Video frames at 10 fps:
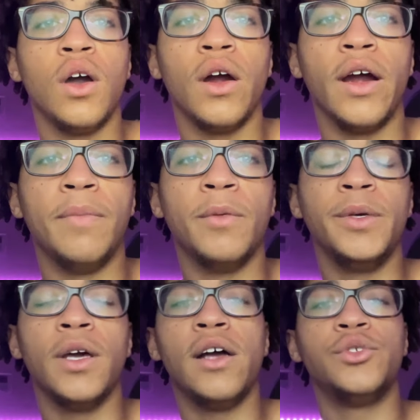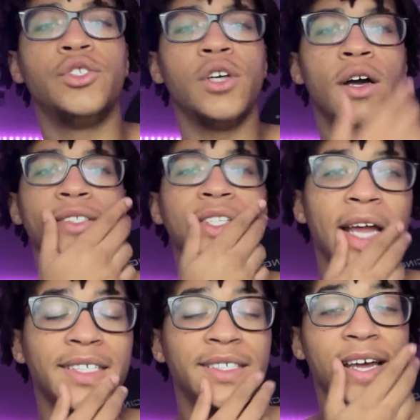Alright, I'm gonna be honest with y'all. It's the
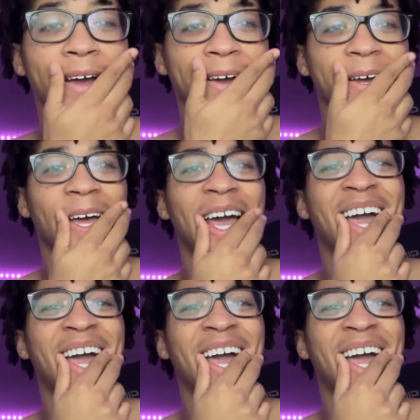next day.